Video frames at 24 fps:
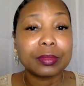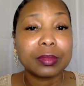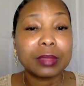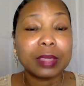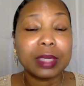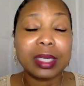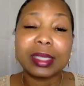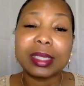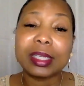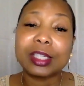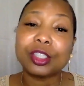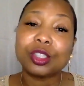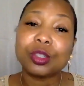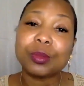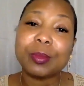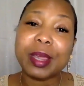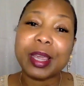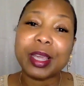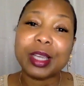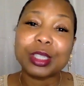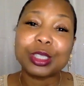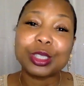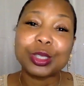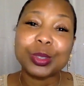and that you
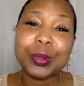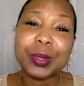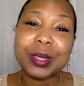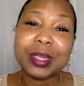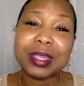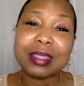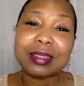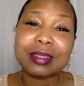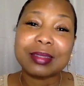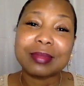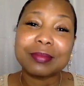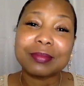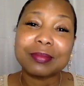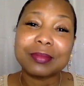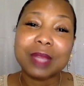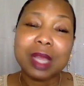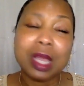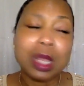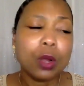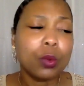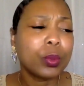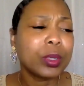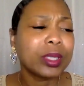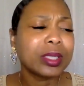make a choice.
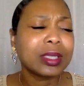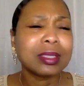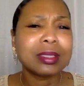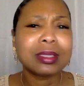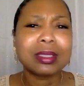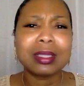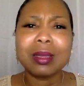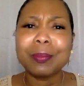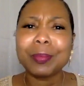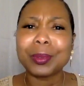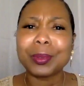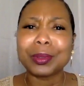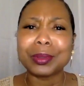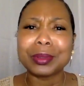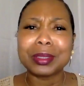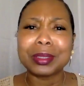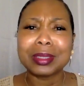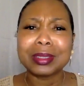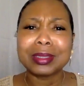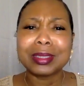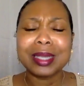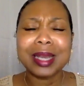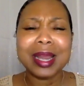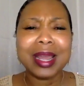Really simple.
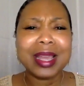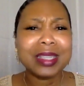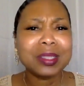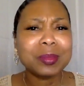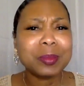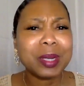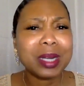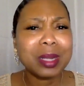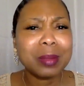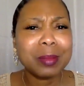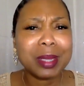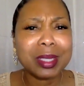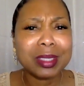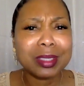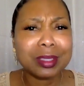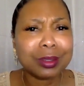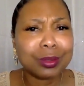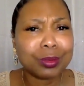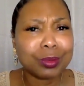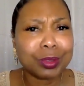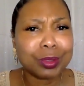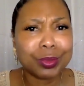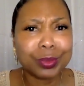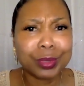Today's money
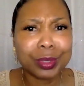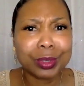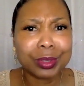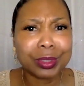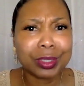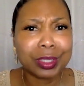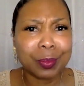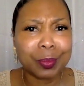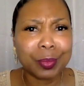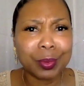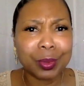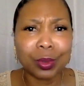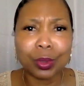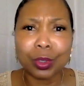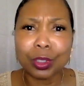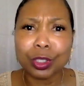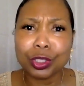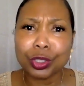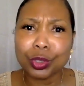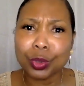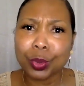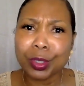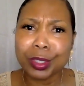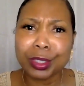message was real simple,
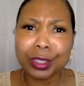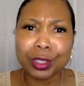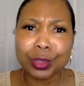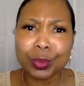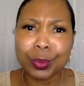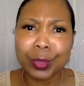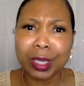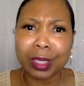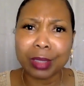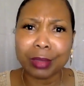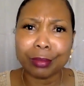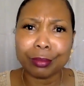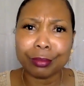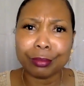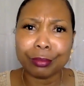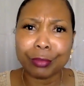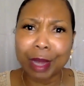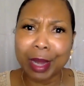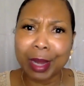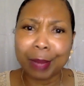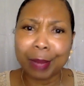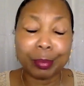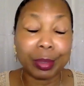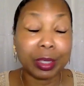short and sweet,
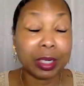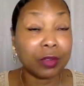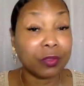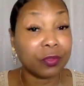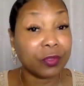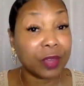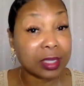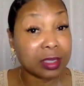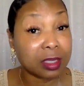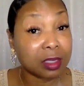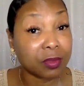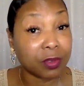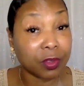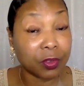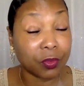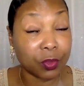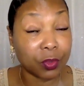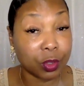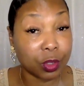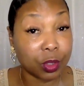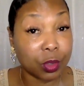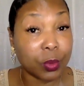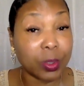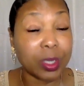right? But effective if
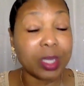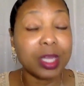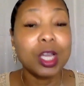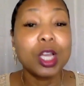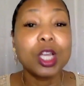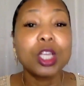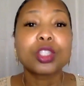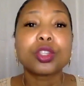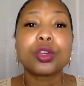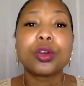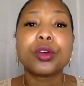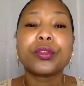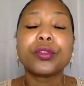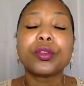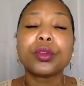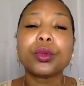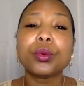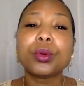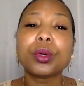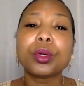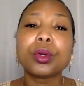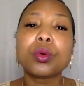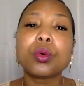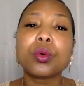you do it. So if
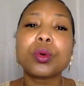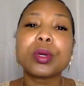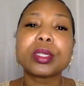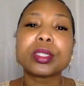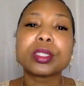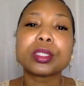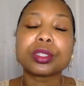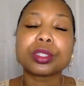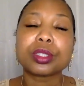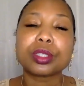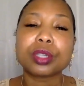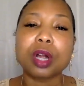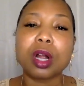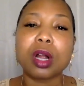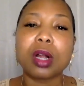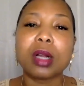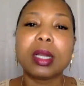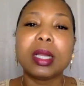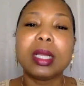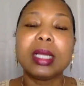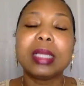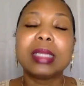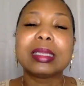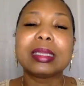you are going to start
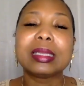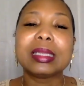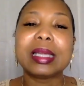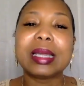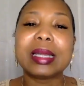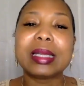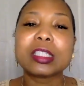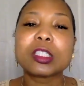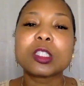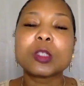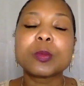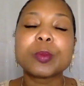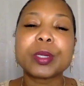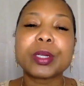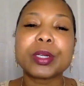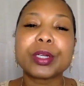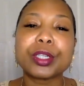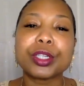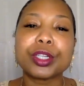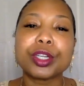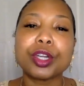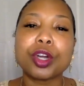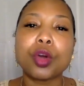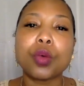letting
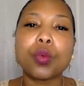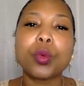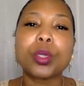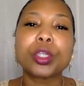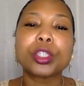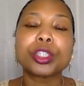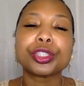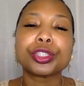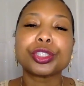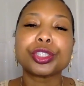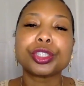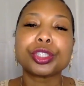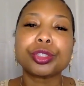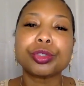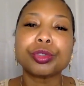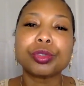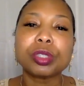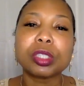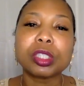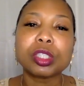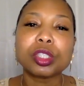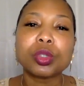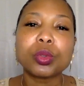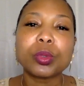Spirit know what you're
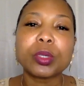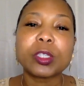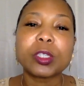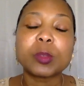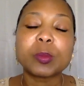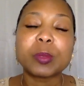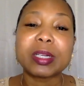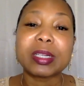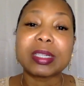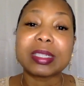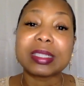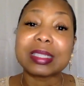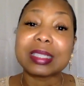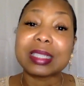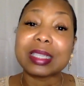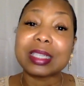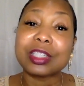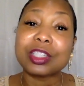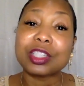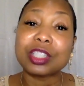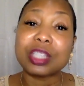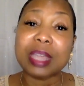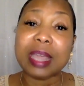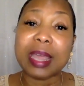choosing to experience
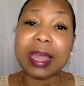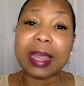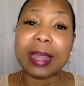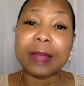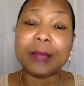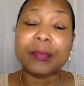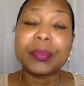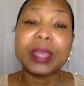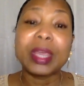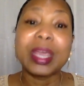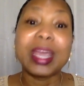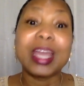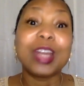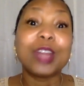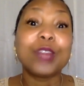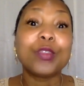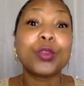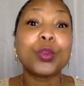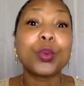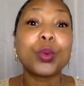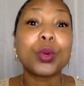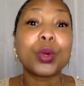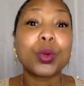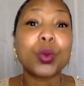each day, and if
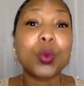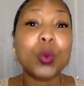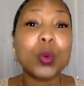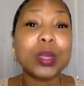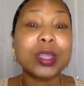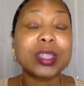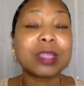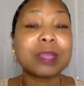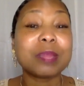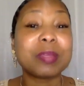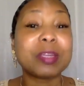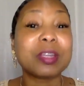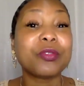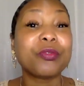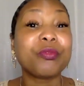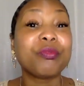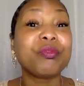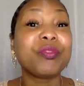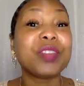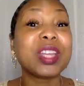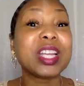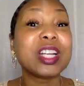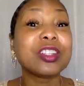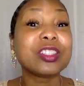you are going to be
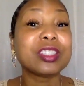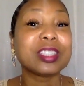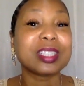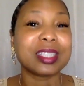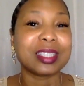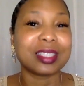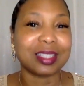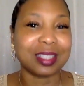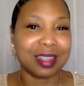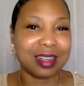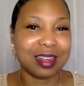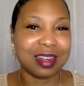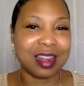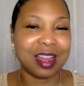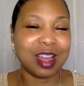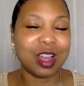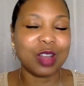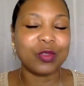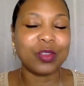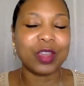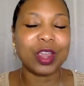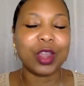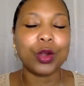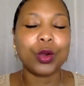fearless
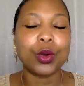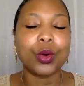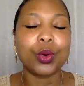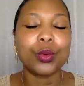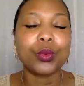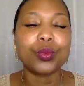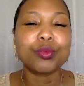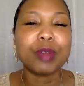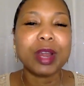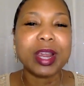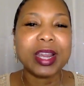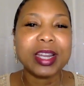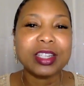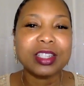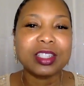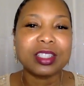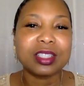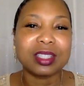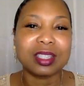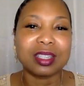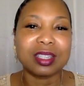enough and courageous